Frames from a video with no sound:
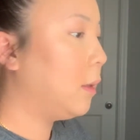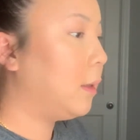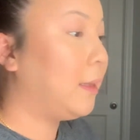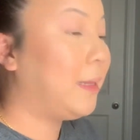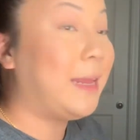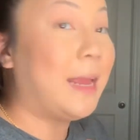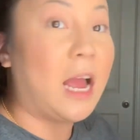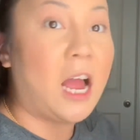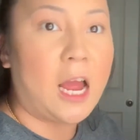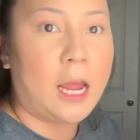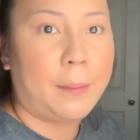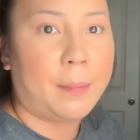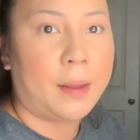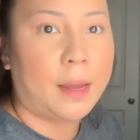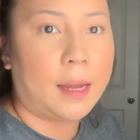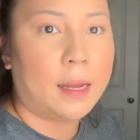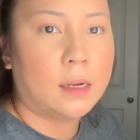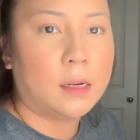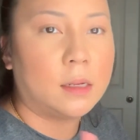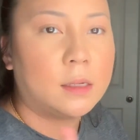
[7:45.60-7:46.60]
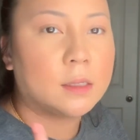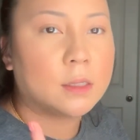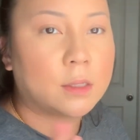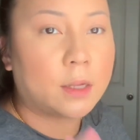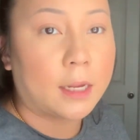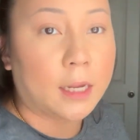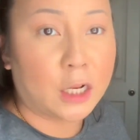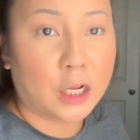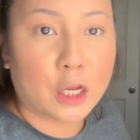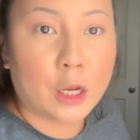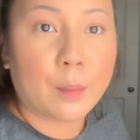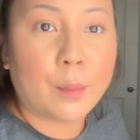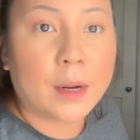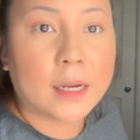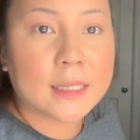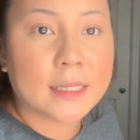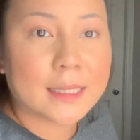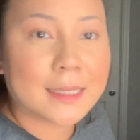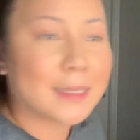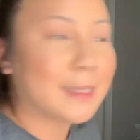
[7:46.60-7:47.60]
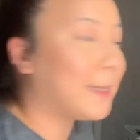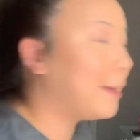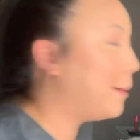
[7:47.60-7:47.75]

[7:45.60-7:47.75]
the iPad so I can look at prices.